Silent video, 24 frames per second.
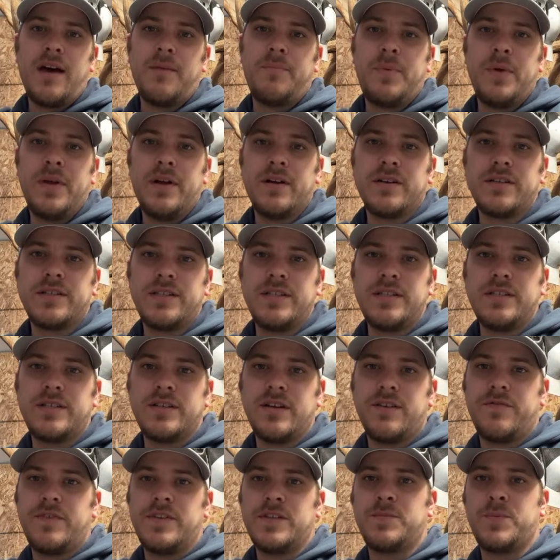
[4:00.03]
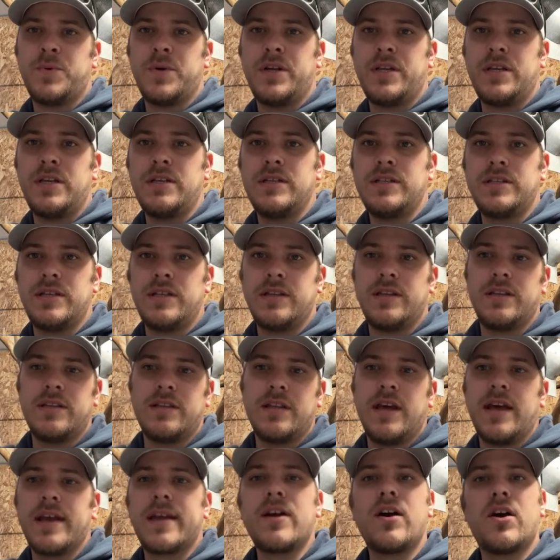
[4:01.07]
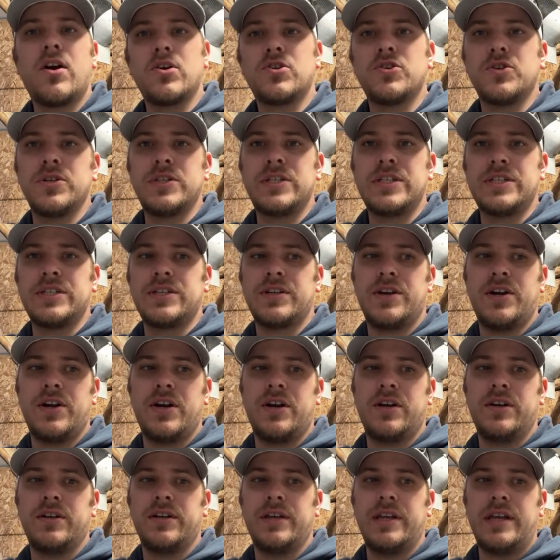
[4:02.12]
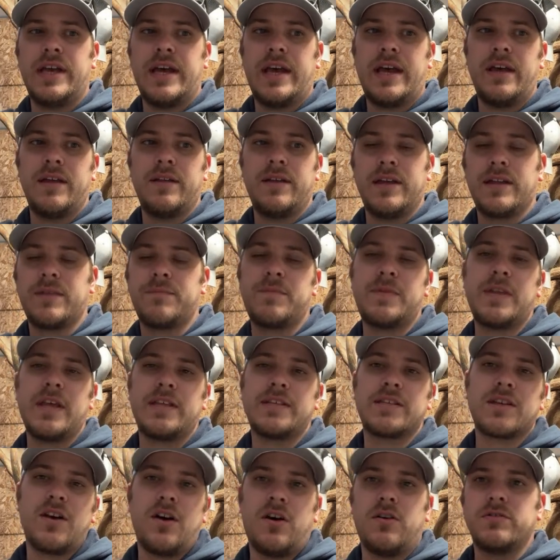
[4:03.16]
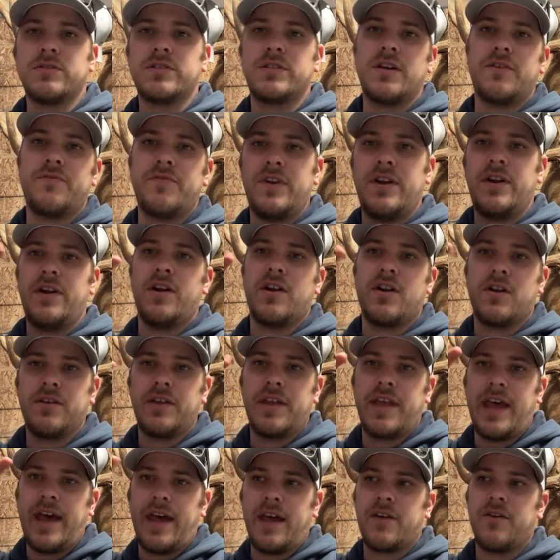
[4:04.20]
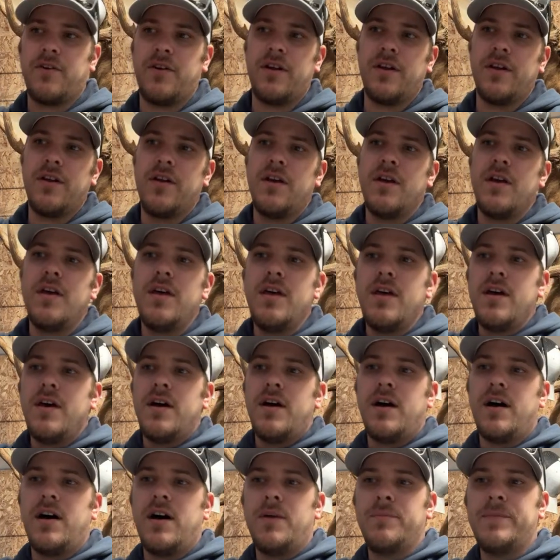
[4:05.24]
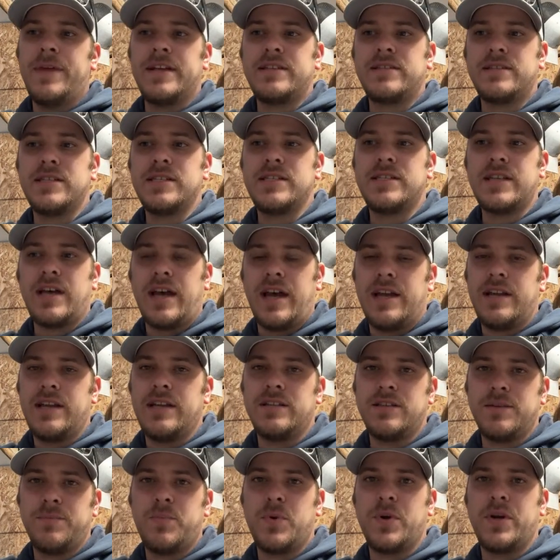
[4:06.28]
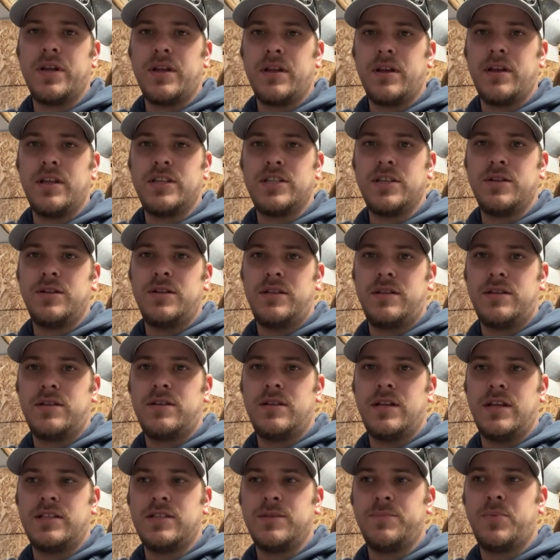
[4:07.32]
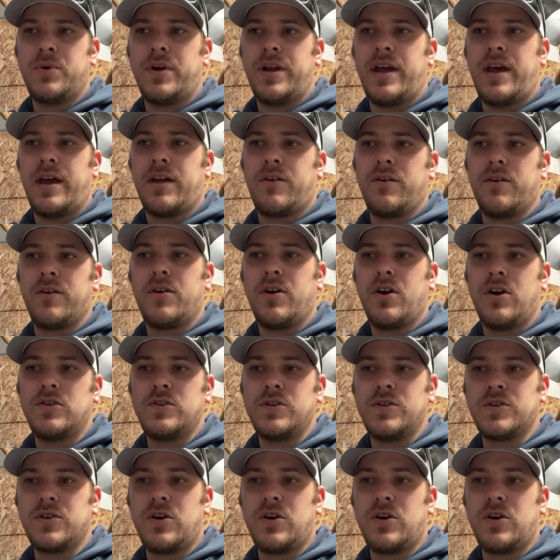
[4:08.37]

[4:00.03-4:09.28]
PRC stuff is pretty easy. That cartridge is inherently, like they call stuff inherently accurate. That's designed. It's a pretty accurate cartridge.